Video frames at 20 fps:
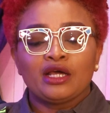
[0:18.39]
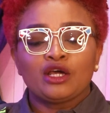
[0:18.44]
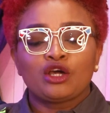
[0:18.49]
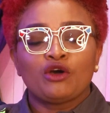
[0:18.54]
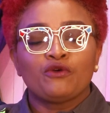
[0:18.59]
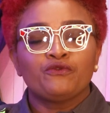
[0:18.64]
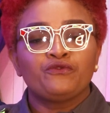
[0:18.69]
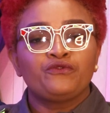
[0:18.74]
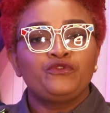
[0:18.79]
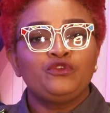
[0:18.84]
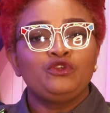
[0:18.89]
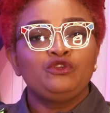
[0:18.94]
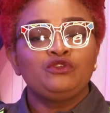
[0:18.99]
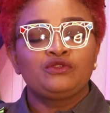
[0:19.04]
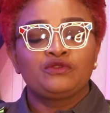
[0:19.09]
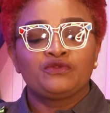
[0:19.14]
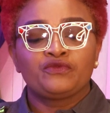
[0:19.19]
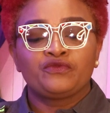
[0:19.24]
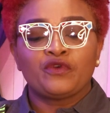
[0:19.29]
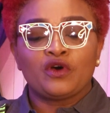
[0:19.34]
and
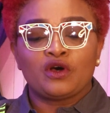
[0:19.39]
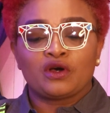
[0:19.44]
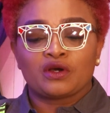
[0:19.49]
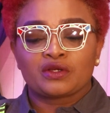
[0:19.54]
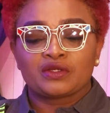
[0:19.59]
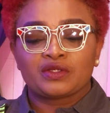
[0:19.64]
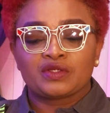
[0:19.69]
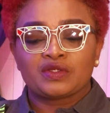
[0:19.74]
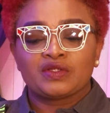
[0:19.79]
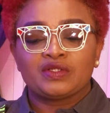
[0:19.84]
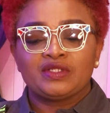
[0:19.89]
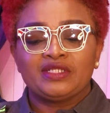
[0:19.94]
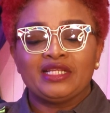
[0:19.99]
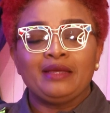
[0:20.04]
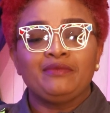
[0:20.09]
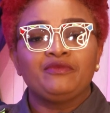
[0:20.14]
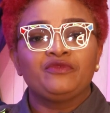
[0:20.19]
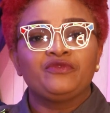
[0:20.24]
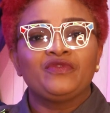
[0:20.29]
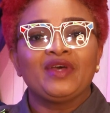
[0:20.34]
confused fox
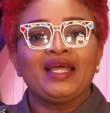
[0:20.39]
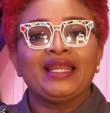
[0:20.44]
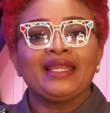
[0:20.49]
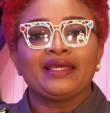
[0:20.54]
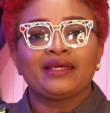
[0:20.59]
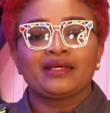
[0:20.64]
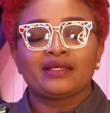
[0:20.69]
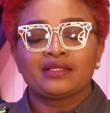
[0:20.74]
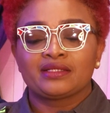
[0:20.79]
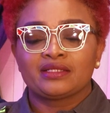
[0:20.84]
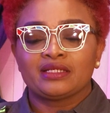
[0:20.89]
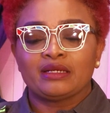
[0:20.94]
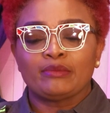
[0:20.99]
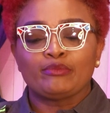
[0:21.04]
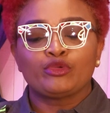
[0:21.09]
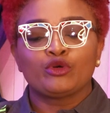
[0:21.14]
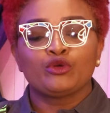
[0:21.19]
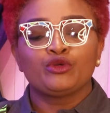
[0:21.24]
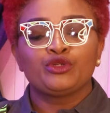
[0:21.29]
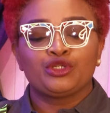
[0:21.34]
named Felix
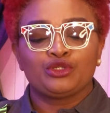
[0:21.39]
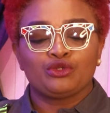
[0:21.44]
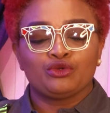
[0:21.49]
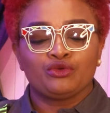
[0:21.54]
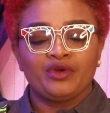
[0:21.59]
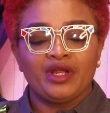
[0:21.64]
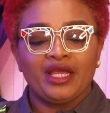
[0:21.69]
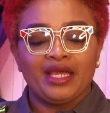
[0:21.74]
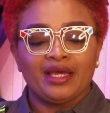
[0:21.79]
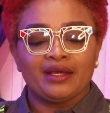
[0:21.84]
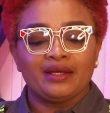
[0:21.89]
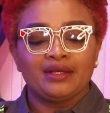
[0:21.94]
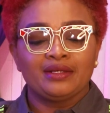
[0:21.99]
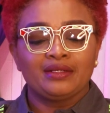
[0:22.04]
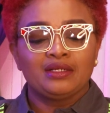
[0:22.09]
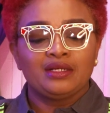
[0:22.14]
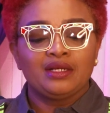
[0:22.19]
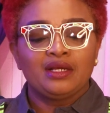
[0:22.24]
approached Aurea.